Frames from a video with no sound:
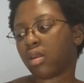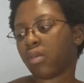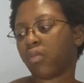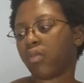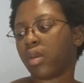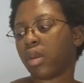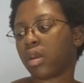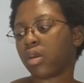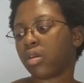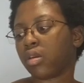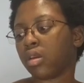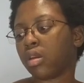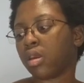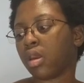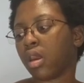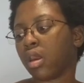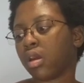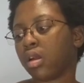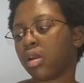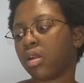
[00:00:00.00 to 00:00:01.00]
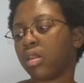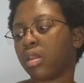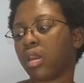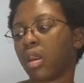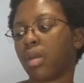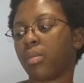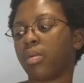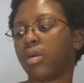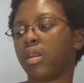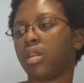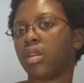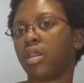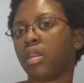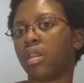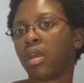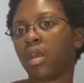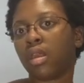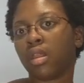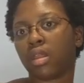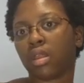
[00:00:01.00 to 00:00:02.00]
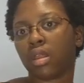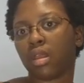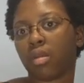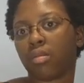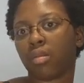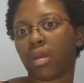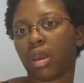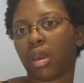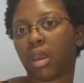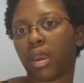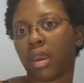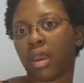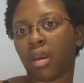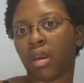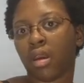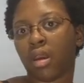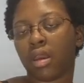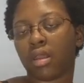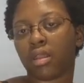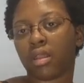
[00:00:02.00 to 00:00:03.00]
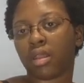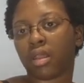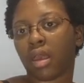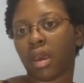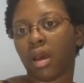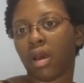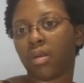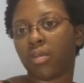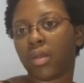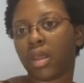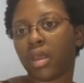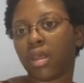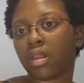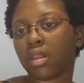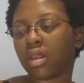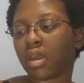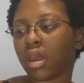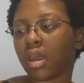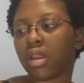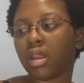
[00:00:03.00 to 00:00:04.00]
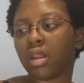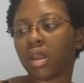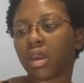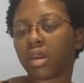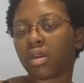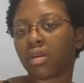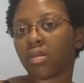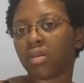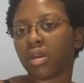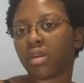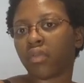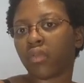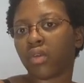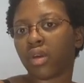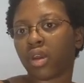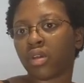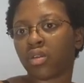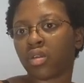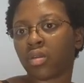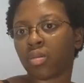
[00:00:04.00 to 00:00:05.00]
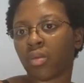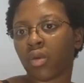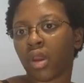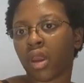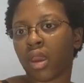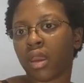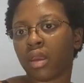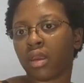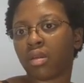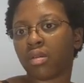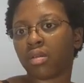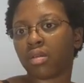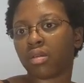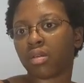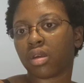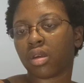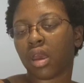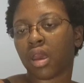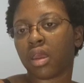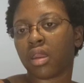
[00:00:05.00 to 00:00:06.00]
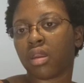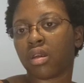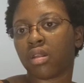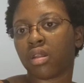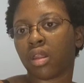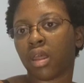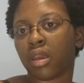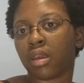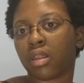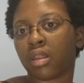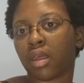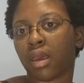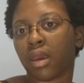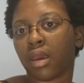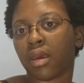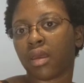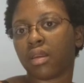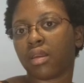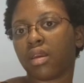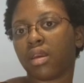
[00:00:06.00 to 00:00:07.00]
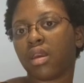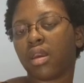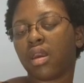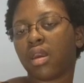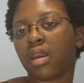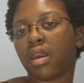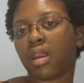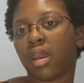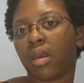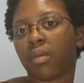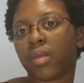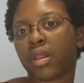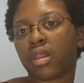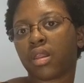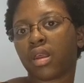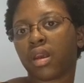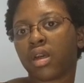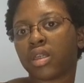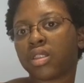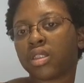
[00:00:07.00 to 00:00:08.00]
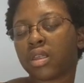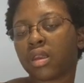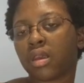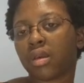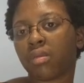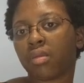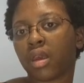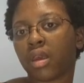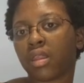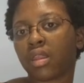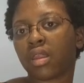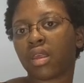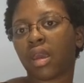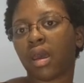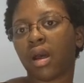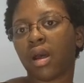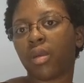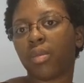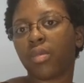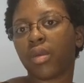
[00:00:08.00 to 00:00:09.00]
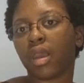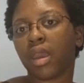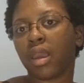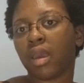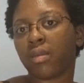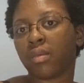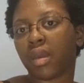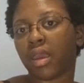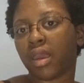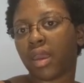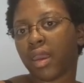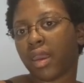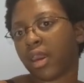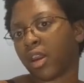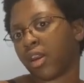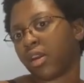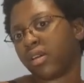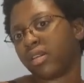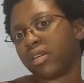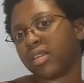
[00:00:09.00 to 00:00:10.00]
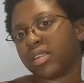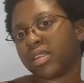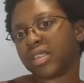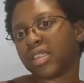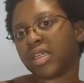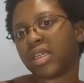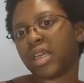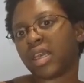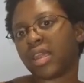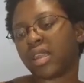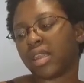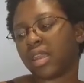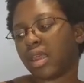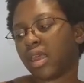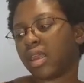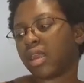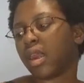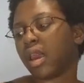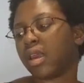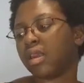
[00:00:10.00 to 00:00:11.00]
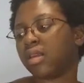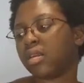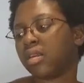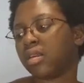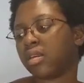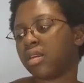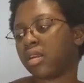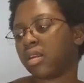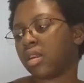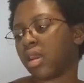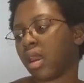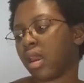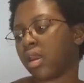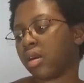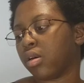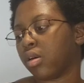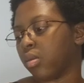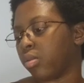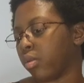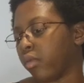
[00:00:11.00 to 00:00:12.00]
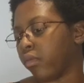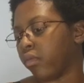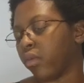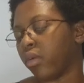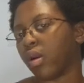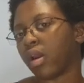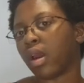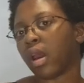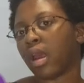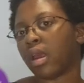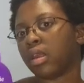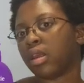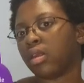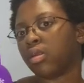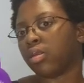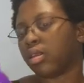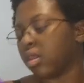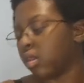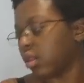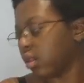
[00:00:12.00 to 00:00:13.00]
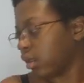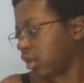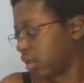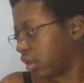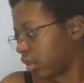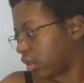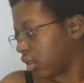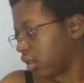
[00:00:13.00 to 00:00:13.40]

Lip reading: of finger detangle. Then I put this in my hair and scalp, kind of like a refresh spray, kind of like that. And I massage it in my scalp and my hair. And then I detangle before I use this